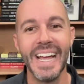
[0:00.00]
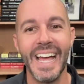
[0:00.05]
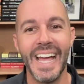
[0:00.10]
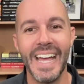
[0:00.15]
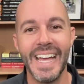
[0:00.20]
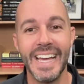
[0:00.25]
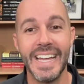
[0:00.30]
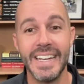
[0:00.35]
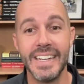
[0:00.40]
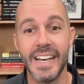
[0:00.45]

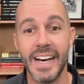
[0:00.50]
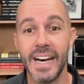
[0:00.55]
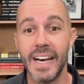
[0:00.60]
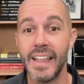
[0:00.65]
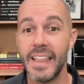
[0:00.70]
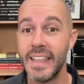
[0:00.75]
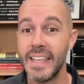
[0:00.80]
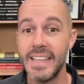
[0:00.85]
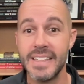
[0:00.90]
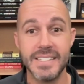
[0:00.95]
And
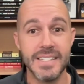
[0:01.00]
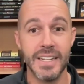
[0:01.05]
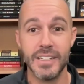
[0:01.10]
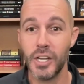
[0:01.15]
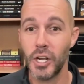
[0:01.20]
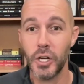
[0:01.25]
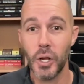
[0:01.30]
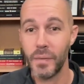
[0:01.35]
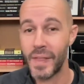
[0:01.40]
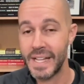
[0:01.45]
he said,
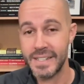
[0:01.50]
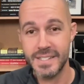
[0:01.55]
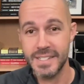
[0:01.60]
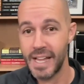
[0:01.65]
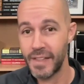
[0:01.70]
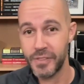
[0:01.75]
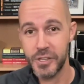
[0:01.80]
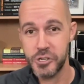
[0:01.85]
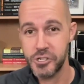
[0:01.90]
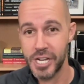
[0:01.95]
no, that's
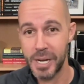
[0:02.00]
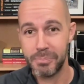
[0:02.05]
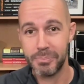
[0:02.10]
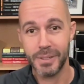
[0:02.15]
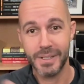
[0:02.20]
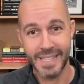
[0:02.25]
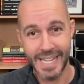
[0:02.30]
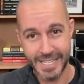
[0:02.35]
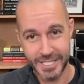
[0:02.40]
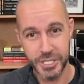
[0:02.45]
not the
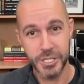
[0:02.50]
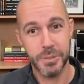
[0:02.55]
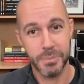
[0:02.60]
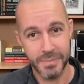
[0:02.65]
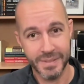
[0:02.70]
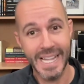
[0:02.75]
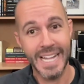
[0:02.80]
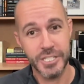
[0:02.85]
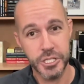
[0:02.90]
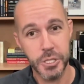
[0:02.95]
shepherd.
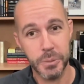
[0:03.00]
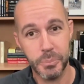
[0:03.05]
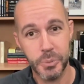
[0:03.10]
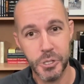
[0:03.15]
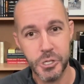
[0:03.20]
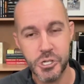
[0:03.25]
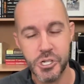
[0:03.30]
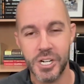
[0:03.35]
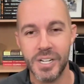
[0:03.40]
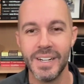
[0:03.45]
That's the
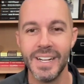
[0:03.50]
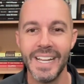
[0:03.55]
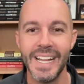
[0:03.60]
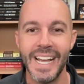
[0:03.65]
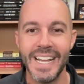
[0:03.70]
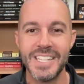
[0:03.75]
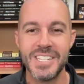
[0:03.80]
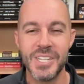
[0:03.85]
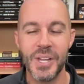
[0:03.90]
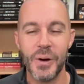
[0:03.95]
butcher.
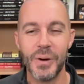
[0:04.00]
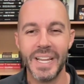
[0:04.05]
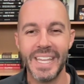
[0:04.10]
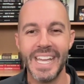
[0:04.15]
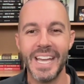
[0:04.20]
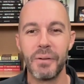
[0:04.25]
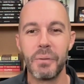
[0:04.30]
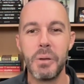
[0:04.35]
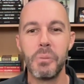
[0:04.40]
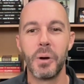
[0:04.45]
And so
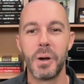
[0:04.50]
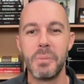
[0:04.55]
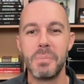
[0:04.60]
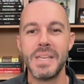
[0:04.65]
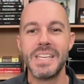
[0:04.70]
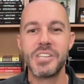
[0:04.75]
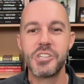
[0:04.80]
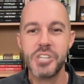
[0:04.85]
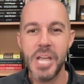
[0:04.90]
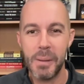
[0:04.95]
again, we want to
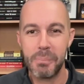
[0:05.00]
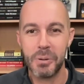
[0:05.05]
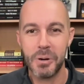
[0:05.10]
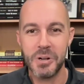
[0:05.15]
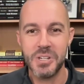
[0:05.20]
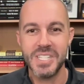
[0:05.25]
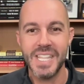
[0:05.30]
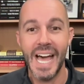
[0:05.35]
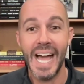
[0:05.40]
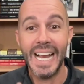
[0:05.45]
be
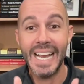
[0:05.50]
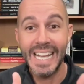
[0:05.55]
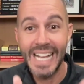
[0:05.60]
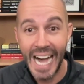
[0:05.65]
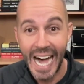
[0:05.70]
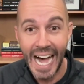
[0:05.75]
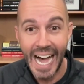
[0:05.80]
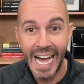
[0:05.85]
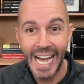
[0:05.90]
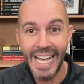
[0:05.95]
shepherds that
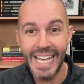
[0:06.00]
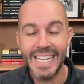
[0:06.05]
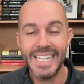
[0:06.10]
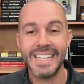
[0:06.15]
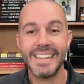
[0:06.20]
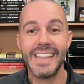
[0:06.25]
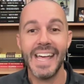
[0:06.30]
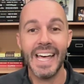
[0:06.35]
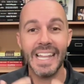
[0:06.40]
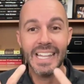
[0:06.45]

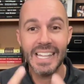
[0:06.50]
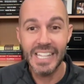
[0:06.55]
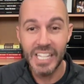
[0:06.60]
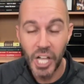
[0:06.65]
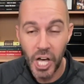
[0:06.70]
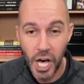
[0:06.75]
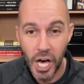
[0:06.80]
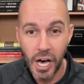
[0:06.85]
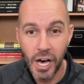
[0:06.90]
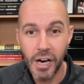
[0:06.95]
guide, that
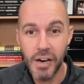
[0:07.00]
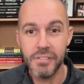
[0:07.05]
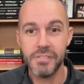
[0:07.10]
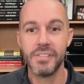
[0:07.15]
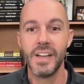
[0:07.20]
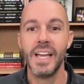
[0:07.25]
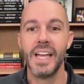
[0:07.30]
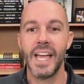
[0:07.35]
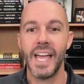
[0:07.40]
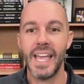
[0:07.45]
love,
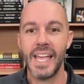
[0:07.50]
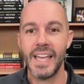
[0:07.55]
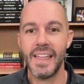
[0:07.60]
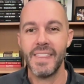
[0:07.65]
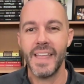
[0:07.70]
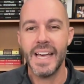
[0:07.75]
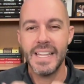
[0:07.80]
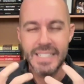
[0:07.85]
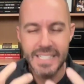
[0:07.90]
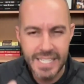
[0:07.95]

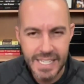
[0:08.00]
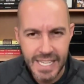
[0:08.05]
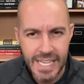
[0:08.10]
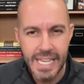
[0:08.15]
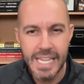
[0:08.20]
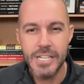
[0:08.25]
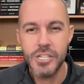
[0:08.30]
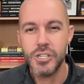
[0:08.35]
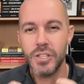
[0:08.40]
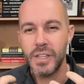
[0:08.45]
and that
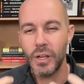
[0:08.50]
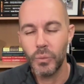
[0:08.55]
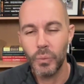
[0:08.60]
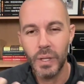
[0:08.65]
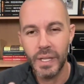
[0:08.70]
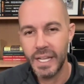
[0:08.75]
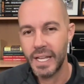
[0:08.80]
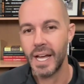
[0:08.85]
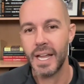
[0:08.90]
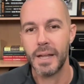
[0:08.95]
teach, and that
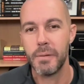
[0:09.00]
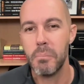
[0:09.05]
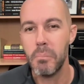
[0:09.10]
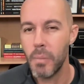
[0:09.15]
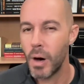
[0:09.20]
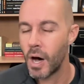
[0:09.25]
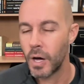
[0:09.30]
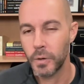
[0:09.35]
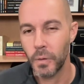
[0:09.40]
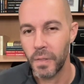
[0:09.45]
really kind of
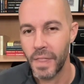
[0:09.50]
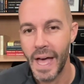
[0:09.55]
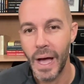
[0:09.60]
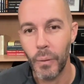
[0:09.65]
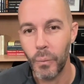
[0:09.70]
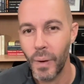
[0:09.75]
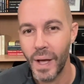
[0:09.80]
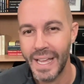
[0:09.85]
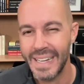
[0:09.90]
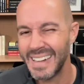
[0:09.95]
model
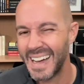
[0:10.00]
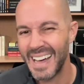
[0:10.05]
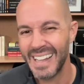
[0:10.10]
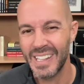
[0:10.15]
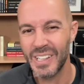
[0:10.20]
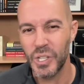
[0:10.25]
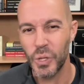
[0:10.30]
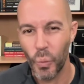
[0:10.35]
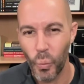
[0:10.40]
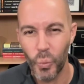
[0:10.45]
that way, not
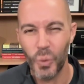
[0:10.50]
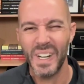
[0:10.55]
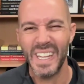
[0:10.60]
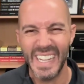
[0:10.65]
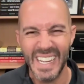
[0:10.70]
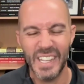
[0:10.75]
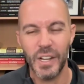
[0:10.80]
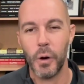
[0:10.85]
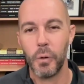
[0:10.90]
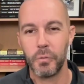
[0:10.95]

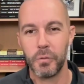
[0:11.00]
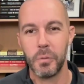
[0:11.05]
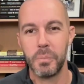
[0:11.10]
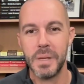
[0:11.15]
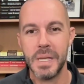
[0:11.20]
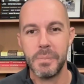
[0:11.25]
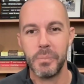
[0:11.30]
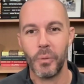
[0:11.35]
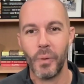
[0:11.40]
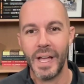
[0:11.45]
lording it over
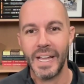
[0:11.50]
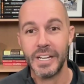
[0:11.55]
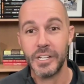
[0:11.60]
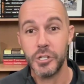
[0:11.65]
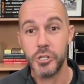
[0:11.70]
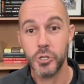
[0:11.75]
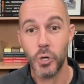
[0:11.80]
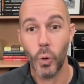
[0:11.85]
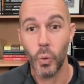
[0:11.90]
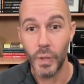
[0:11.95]
people and
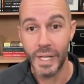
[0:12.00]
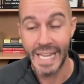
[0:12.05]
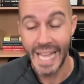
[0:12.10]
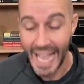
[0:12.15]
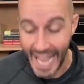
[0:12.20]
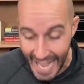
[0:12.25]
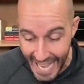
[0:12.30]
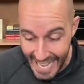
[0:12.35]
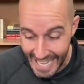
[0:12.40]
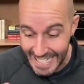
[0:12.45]
controlling
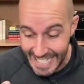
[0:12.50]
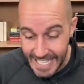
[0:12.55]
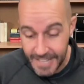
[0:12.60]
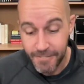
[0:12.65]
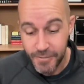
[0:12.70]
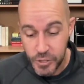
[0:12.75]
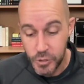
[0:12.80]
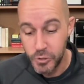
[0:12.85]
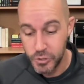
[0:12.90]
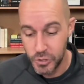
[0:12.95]
it. And
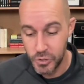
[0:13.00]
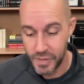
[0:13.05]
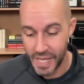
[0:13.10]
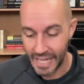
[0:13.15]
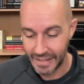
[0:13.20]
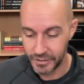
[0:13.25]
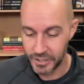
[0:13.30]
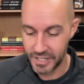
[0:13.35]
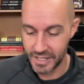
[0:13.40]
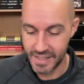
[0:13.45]
if you do
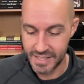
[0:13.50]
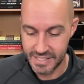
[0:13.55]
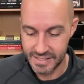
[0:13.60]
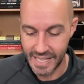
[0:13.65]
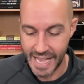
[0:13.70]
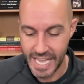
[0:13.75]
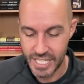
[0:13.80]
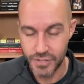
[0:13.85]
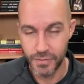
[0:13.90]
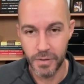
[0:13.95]
that, look at this
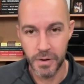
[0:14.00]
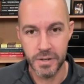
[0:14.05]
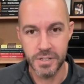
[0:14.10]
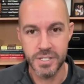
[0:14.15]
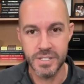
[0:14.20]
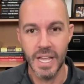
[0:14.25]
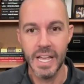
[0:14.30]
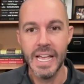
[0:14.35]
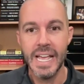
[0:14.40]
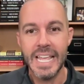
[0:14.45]
last
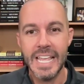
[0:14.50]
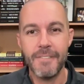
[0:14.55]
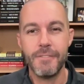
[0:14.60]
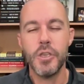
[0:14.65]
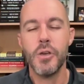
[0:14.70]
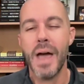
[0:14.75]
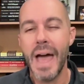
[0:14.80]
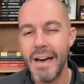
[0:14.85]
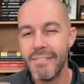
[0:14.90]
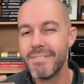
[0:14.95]
verse. If
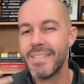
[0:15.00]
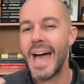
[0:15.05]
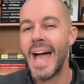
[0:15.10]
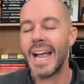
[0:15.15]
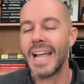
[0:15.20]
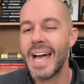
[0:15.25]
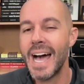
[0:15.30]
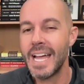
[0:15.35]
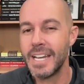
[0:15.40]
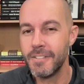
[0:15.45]
you have
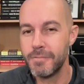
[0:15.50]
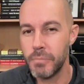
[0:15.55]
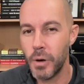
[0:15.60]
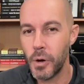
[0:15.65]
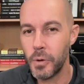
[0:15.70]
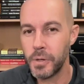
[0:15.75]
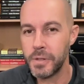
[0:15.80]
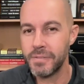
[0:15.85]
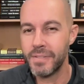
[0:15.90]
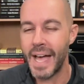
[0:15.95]
that kind of
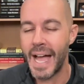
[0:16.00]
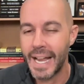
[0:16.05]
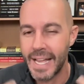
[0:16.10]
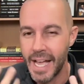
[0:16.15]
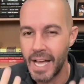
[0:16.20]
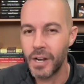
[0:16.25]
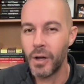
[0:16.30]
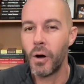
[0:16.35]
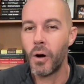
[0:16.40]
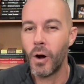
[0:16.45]
motive, that
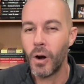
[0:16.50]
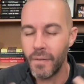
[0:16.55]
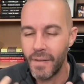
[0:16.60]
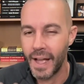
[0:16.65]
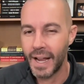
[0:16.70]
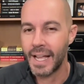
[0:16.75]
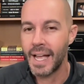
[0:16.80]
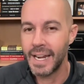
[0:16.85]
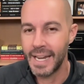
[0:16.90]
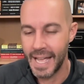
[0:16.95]
kind of heart,
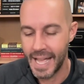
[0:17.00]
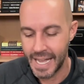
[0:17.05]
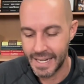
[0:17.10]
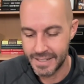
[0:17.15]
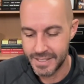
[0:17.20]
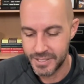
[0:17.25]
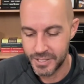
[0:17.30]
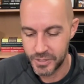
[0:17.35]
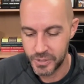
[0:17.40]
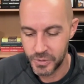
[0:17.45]
that kind of
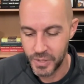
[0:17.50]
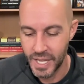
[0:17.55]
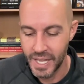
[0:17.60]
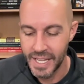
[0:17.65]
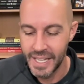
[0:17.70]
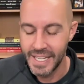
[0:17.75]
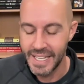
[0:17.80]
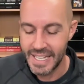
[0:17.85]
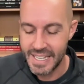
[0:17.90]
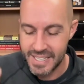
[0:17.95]
attitude,
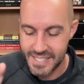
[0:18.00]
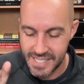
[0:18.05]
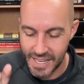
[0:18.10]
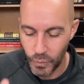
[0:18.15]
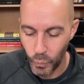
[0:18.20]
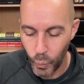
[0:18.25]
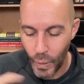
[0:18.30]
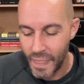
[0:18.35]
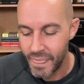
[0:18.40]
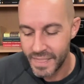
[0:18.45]
he said,
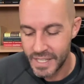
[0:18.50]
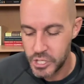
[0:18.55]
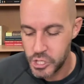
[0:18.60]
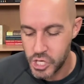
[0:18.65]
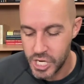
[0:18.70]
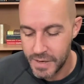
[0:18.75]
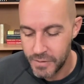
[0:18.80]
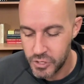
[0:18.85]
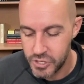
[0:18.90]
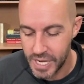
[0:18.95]
when the
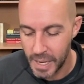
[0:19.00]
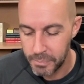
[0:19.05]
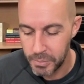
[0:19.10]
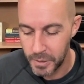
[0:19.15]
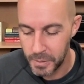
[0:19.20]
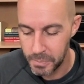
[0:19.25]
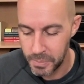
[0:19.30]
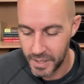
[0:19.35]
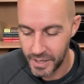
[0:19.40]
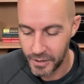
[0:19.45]
chief
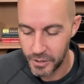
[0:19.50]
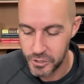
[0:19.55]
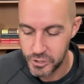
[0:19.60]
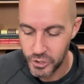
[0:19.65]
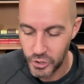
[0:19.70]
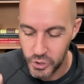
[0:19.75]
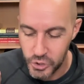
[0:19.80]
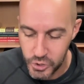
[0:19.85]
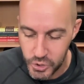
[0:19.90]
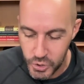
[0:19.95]
shepherd appears,
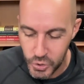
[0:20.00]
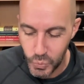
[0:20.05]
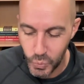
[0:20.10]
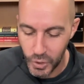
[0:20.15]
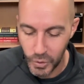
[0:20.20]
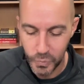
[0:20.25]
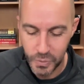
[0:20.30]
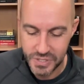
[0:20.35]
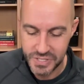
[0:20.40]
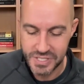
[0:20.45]
you
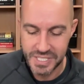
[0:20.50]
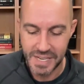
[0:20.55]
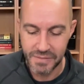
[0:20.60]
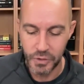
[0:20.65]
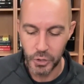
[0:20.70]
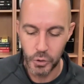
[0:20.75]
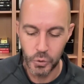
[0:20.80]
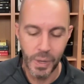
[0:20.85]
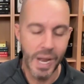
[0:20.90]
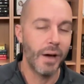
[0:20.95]
will receive
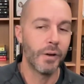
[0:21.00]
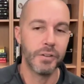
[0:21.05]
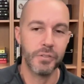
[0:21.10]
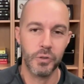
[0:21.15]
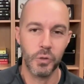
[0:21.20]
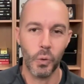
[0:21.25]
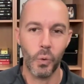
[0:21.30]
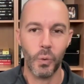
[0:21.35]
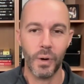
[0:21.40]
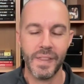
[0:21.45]
the crown of
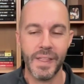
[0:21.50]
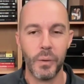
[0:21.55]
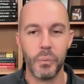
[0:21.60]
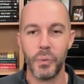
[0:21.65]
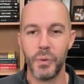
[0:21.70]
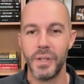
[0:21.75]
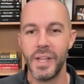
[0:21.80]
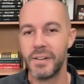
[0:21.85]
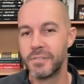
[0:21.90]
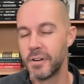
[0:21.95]
glory that
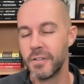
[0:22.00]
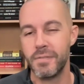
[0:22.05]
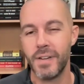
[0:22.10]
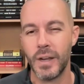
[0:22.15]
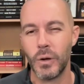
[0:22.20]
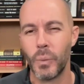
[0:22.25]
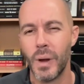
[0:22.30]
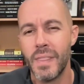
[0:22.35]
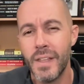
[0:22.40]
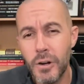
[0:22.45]
will never
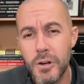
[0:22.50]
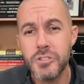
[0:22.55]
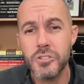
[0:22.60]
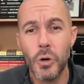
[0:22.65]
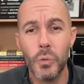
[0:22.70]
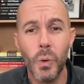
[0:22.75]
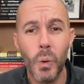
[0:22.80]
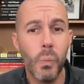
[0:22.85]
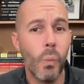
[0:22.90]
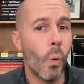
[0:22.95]
fade away. There is
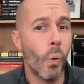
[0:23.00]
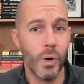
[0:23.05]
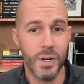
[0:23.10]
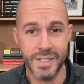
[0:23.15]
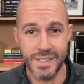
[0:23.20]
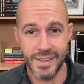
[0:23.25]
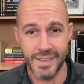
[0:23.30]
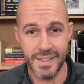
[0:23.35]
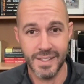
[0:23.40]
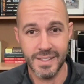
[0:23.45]
a
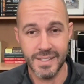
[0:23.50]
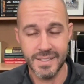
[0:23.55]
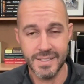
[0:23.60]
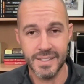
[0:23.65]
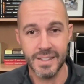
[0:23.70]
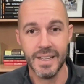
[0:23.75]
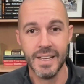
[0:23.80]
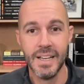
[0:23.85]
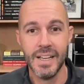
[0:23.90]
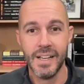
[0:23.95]
reward to this.
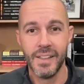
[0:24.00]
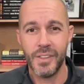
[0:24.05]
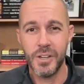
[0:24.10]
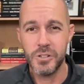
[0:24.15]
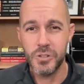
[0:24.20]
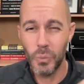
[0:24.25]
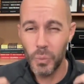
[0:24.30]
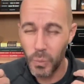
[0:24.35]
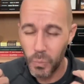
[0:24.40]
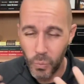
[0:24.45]

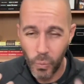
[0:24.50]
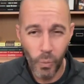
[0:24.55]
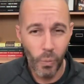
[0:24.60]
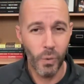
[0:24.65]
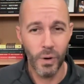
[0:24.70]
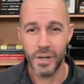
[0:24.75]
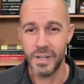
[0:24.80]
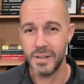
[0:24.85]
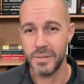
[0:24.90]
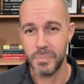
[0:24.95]
There's a
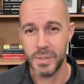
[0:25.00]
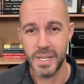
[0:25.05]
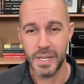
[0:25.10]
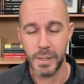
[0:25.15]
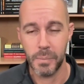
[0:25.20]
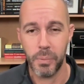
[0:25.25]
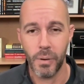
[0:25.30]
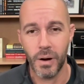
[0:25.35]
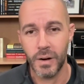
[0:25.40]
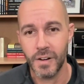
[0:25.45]
reward in being
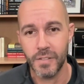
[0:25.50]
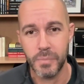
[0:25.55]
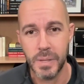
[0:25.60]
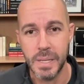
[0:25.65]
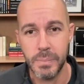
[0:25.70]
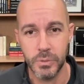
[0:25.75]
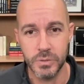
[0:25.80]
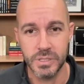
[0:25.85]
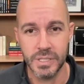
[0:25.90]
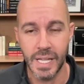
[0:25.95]
a part of
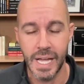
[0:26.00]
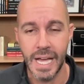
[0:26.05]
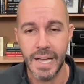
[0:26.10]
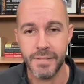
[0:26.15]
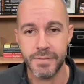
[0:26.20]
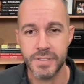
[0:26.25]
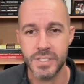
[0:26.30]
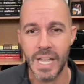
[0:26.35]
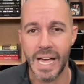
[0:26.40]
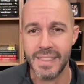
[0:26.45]
people's
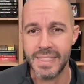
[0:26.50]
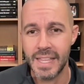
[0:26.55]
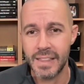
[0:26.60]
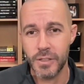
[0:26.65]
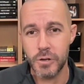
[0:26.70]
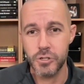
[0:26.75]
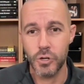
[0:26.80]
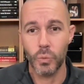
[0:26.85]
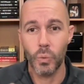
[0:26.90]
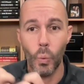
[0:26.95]
lives. I think
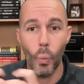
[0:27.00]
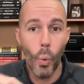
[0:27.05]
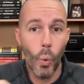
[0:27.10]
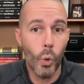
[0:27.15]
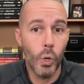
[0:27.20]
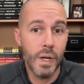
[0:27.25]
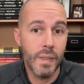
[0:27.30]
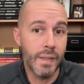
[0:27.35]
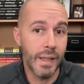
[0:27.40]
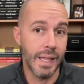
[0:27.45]
there's a
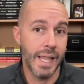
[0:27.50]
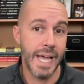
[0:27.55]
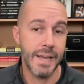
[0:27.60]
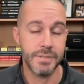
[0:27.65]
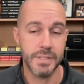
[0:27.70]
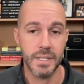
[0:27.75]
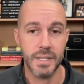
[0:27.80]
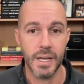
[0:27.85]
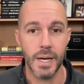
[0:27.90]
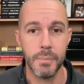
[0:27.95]
reward in the life
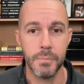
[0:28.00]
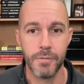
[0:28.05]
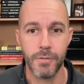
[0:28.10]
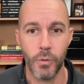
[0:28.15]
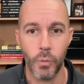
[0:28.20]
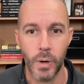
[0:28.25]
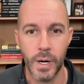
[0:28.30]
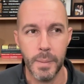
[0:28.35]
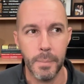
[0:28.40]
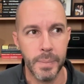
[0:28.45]
to come
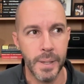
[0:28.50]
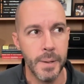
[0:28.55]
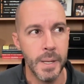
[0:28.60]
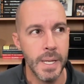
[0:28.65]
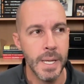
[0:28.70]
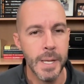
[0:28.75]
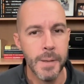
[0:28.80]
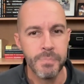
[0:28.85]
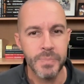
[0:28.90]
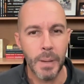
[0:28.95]
for it. But
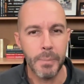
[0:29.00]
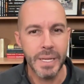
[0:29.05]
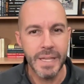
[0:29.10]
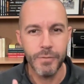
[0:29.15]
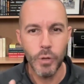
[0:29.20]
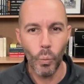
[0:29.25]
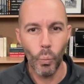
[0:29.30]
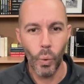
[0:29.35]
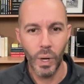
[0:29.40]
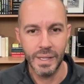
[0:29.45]
I'm going to
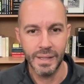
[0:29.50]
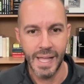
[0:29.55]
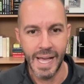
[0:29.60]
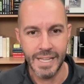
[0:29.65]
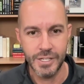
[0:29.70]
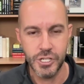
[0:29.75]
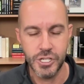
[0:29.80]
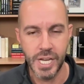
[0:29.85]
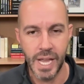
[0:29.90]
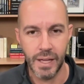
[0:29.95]
give you one
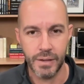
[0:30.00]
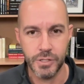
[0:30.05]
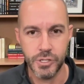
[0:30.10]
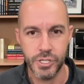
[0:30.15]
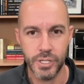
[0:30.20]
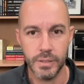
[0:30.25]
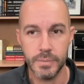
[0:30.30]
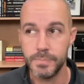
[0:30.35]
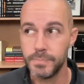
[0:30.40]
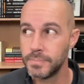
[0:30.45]
last challenge
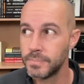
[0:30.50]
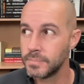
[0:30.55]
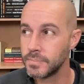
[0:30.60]
here.